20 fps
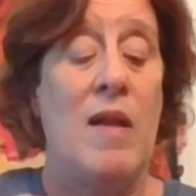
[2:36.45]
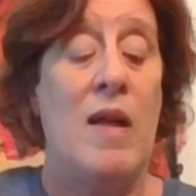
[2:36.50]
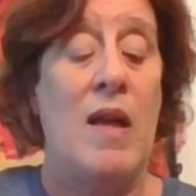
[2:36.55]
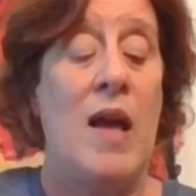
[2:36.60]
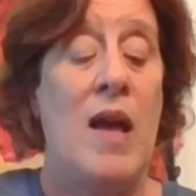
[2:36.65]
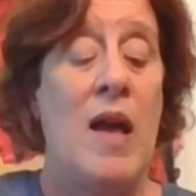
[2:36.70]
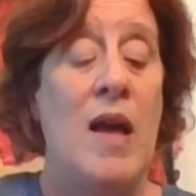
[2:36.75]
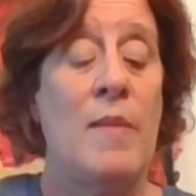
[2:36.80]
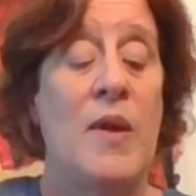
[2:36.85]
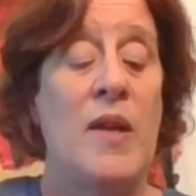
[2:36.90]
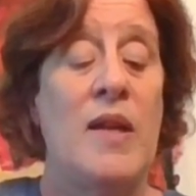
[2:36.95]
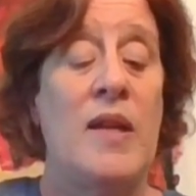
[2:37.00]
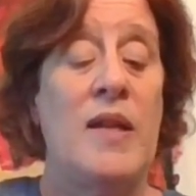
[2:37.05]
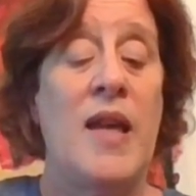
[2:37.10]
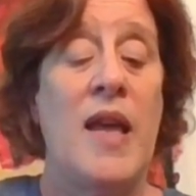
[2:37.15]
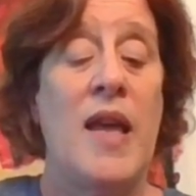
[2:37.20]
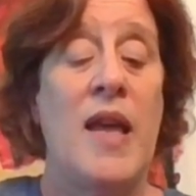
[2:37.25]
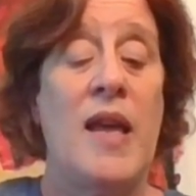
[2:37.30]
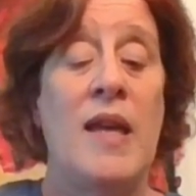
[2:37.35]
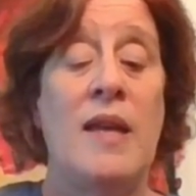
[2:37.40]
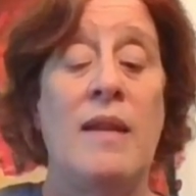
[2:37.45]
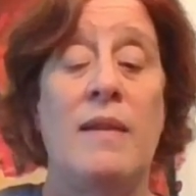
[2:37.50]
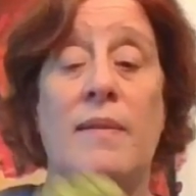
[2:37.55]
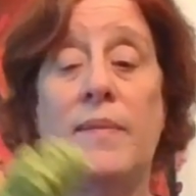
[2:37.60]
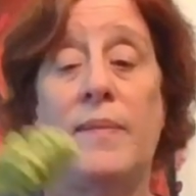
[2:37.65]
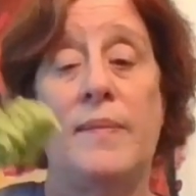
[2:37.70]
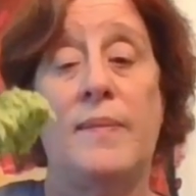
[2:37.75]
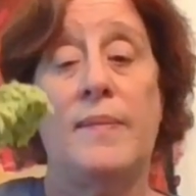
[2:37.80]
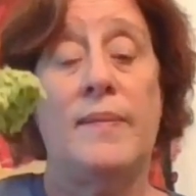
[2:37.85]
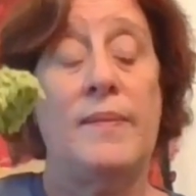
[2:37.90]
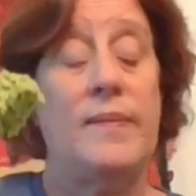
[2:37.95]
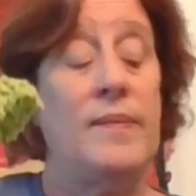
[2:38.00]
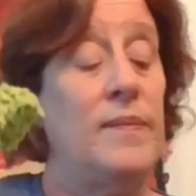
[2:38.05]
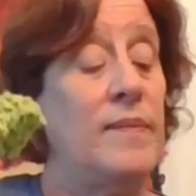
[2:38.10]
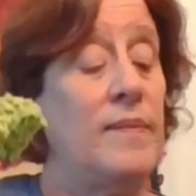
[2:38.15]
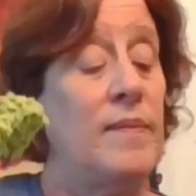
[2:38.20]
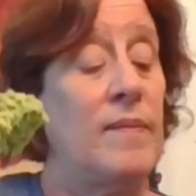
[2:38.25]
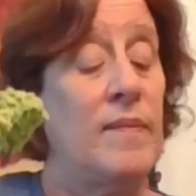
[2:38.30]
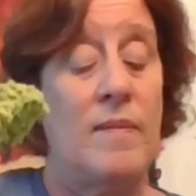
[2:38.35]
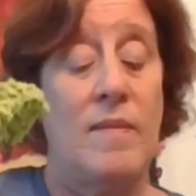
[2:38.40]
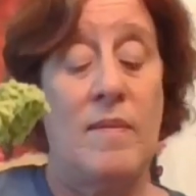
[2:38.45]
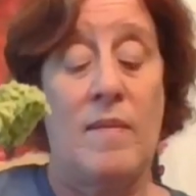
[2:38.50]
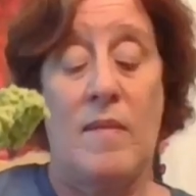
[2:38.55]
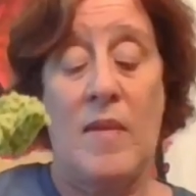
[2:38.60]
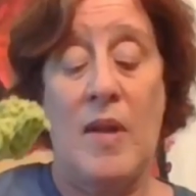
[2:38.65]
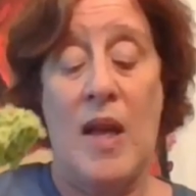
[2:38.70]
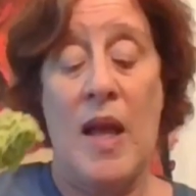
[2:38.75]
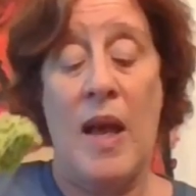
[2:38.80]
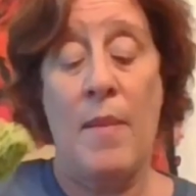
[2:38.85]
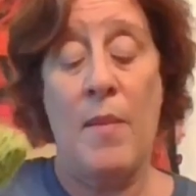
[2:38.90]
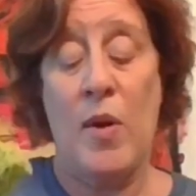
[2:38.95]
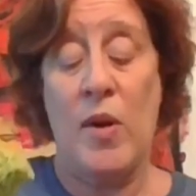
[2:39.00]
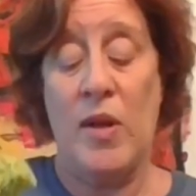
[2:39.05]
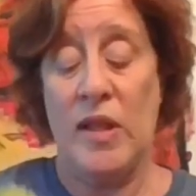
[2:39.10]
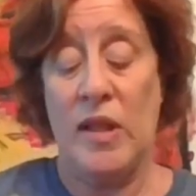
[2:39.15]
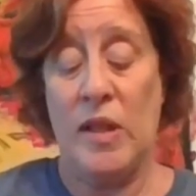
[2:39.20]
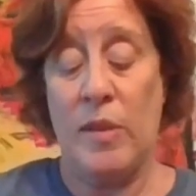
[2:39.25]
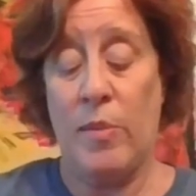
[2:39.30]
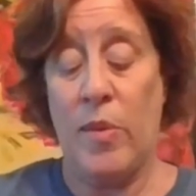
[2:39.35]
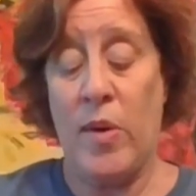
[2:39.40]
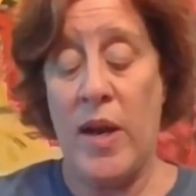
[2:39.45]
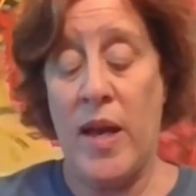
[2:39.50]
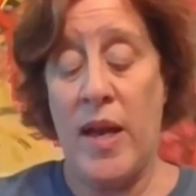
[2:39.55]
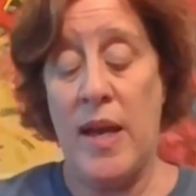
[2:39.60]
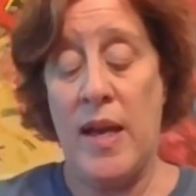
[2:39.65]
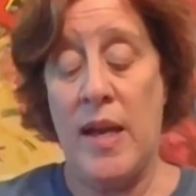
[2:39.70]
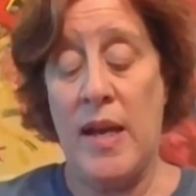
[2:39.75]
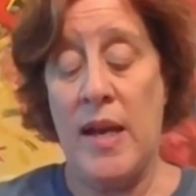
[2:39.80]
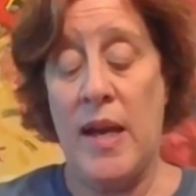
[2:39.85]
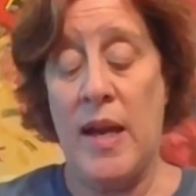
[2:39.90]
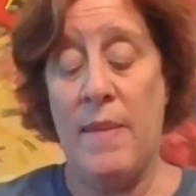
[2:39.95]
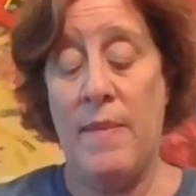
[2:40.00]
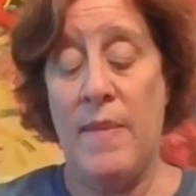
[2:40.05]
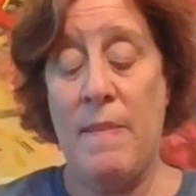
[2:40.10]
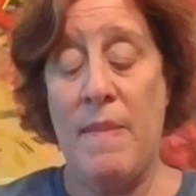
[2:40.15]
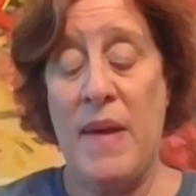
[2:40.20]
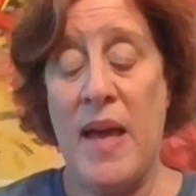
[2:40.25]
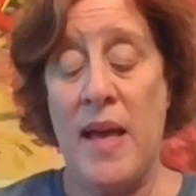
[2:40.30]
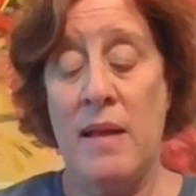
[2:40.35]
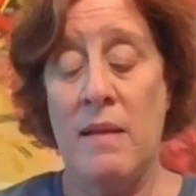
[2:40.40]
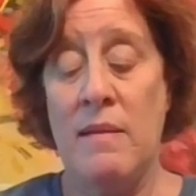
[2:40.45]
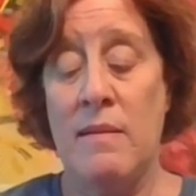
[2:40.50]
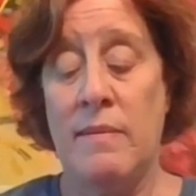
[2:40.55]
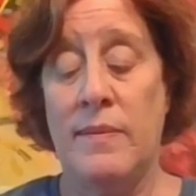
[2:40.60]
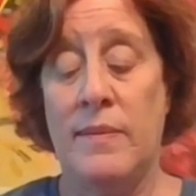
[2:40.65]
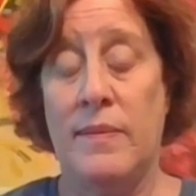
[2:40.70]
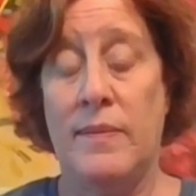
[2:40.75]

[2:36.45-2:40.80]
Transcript: I'm gonna take it. I'm gonna spread it on my bagel.